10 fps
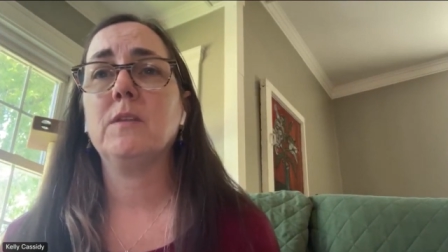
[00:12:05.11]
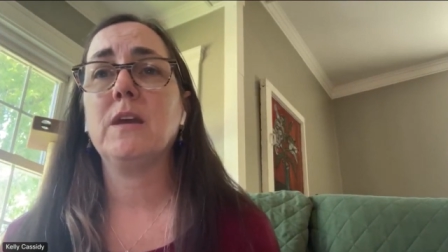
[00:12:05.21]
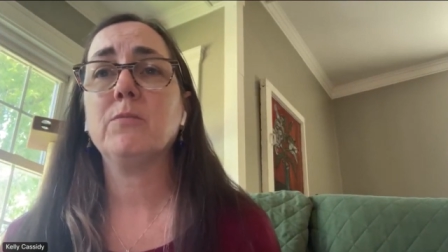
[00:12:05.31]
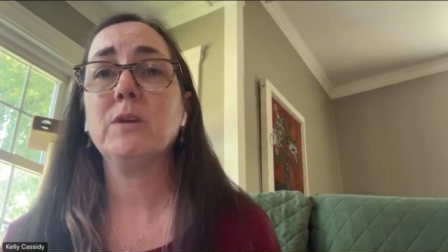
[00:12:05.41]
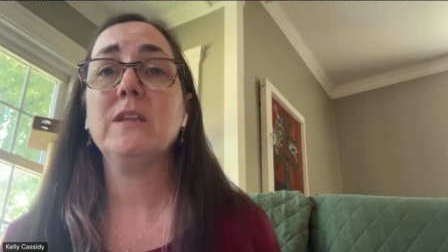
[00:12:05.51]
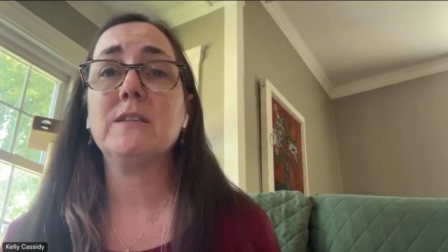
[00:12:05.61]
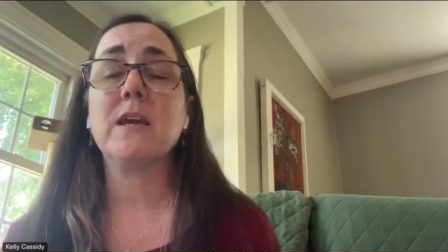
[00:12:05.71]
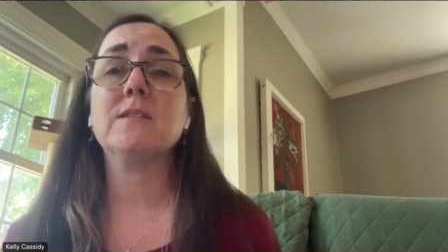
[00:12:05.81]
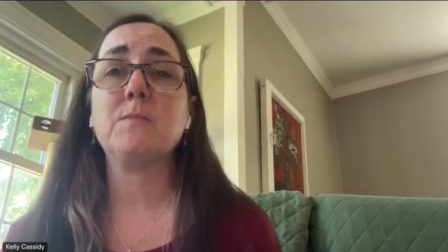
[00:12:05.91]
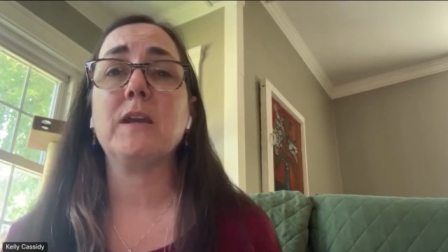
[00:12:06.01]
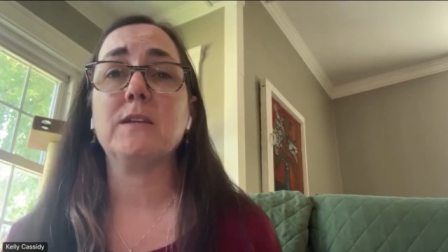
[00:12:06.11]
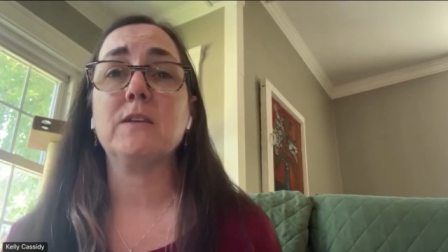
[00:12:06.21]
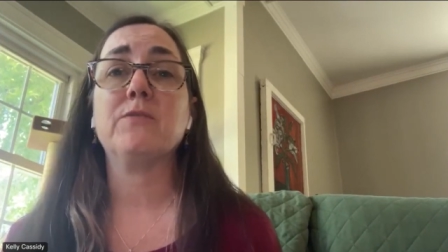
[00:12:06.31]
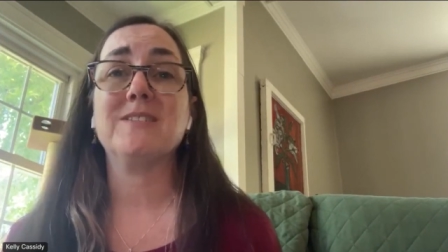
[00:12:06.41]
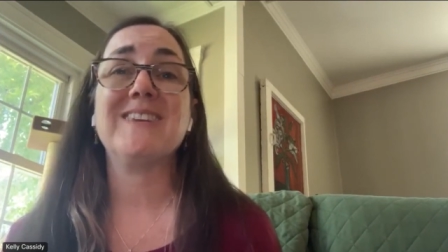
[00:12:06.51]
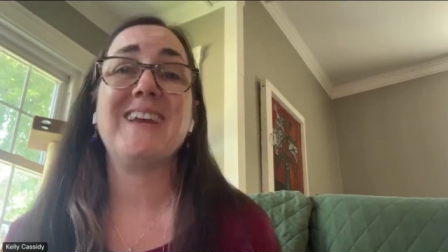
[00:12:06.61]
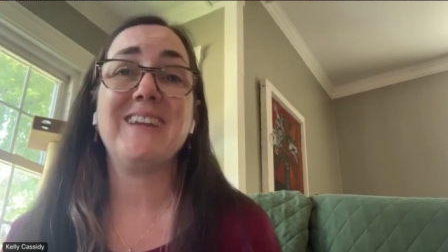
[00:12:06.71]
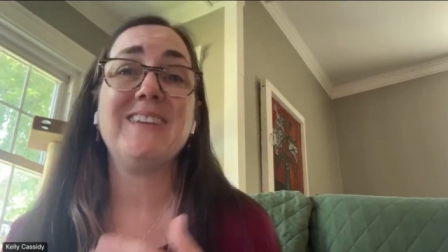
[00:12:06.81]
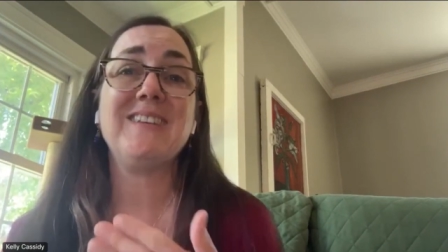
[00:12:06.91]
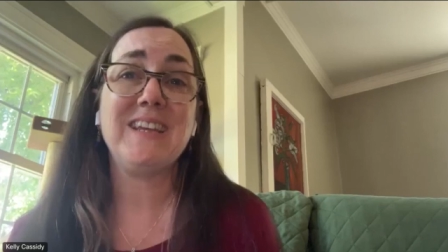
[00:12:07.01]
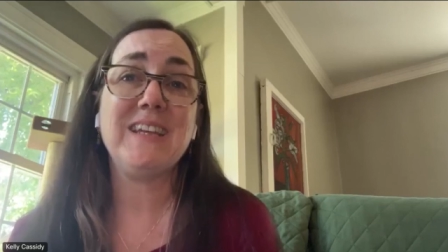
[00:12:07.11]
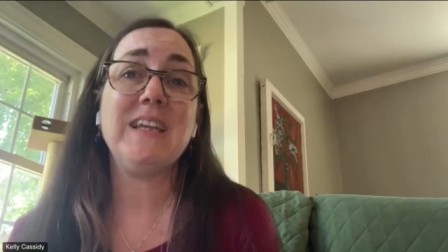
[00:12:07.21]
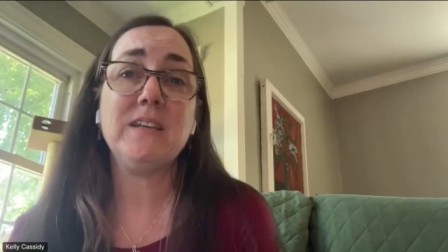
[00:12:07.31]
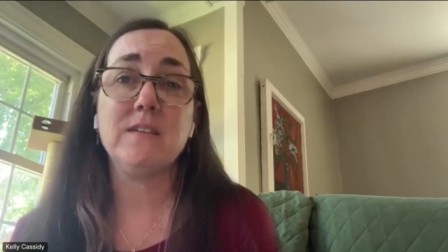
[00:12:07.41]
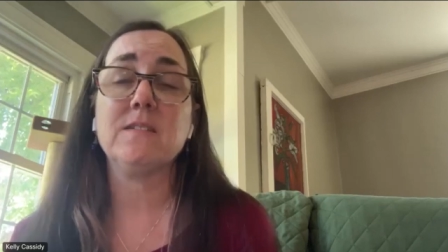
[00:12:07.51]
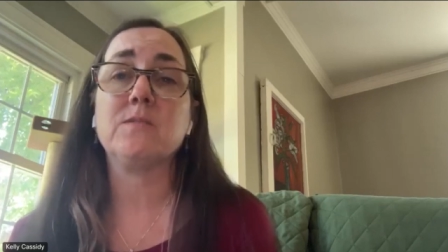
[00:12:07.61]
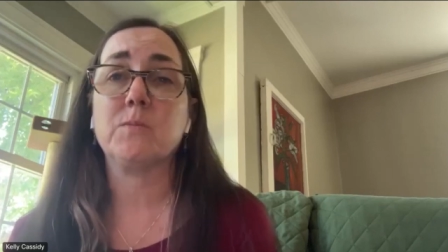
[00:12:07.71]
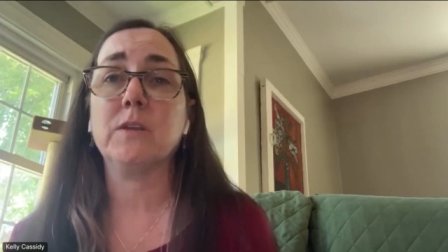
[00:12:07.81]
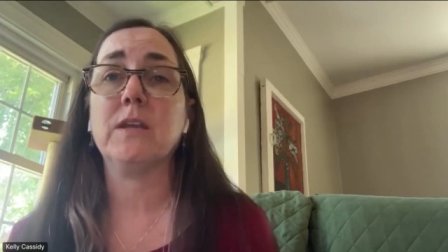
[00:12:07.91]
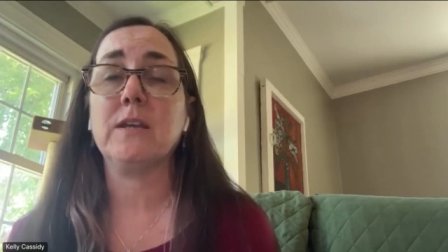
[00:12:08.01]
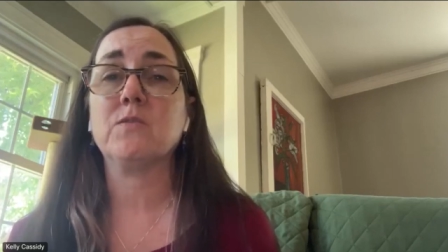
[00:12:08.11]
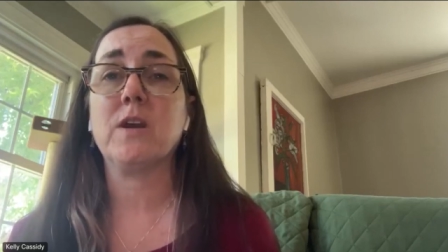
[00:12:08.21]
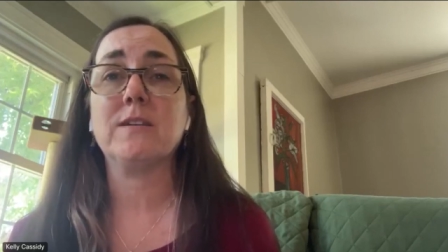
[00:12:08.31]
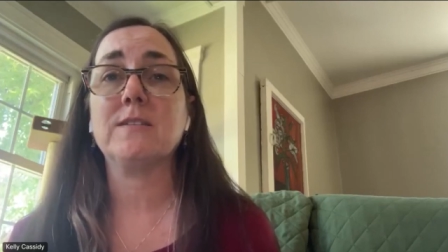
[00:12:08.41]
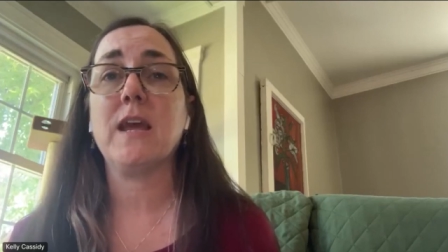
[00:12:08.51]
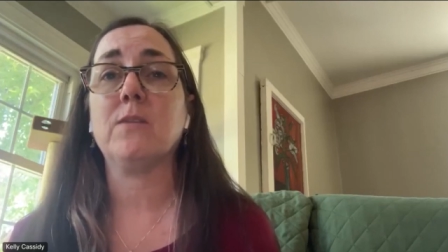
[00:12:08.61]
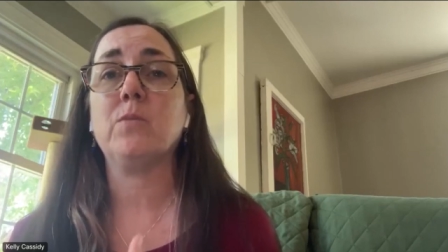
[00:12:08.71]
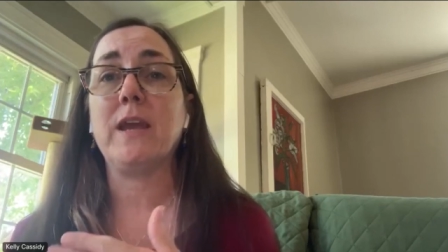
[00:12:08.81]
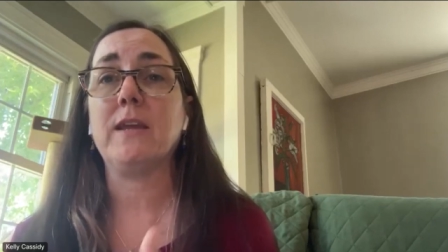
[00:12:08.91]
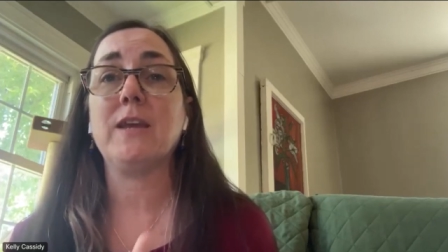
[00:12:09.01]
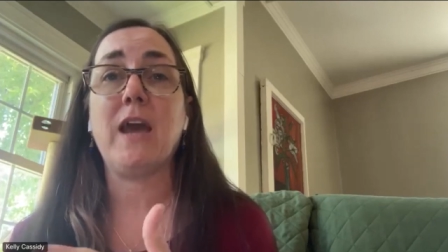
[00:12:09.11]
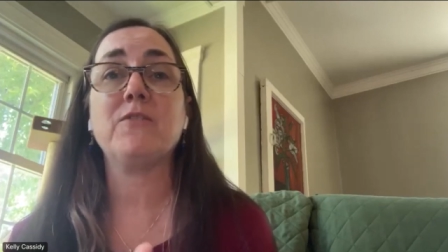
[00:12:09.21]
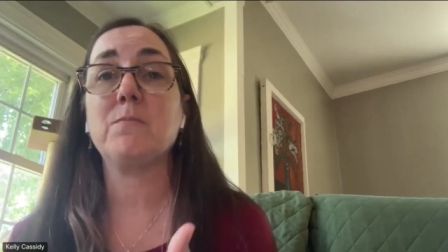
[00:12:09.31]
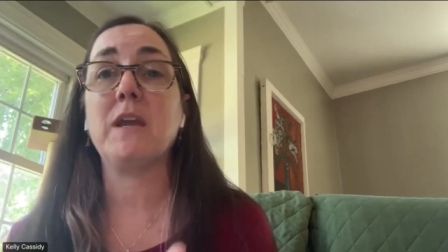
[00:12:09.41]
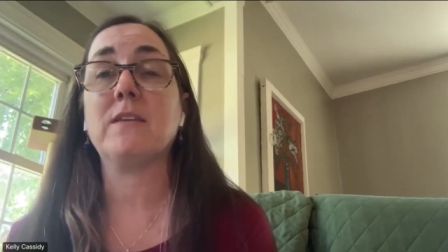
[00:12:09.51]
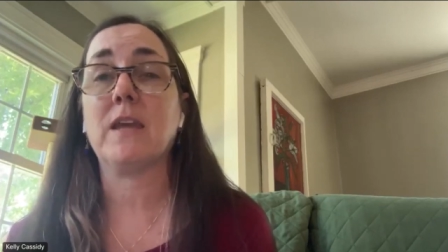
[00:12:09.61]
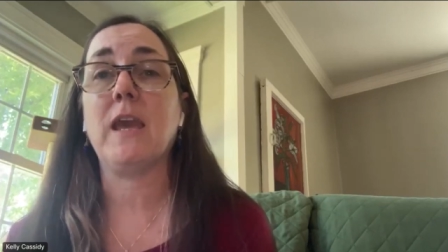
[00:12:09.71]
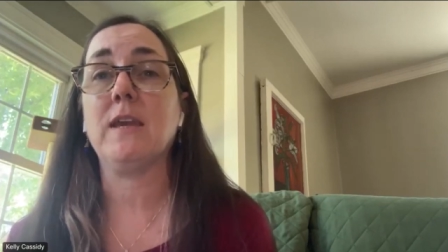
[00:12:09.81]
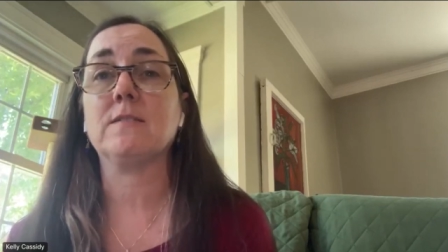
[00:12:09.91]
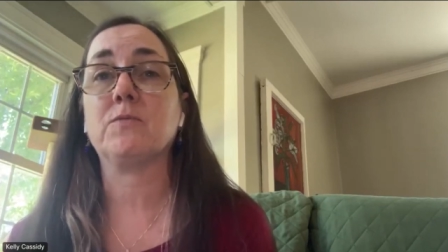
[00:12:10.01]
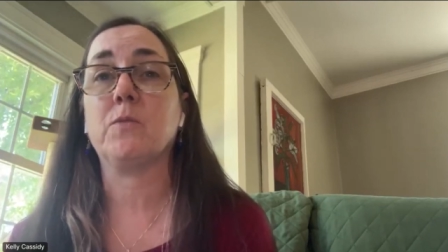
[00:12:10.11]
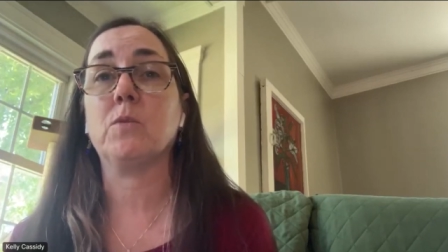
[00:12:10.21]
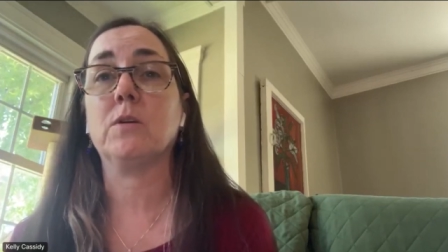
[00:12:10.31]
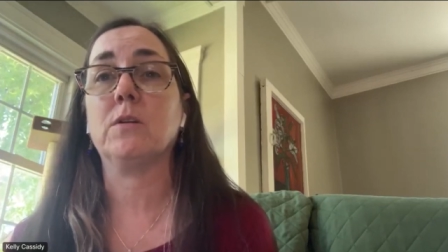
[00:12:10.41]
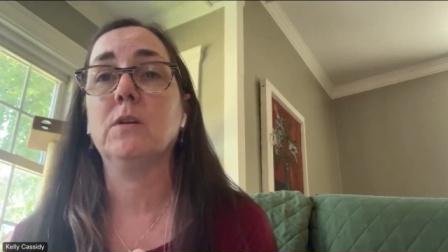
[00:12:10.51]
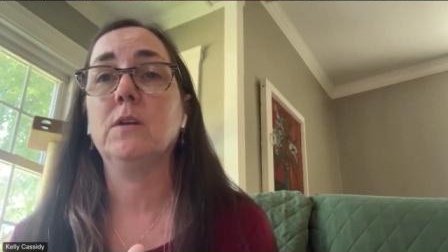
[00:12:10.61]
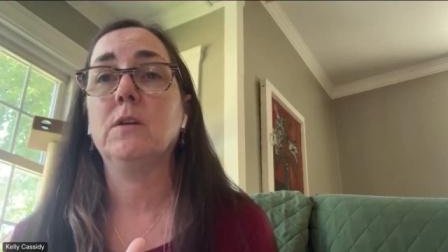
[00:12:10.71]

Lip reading: That really does make a difference, and it is really, as Greg said, you have to make the case for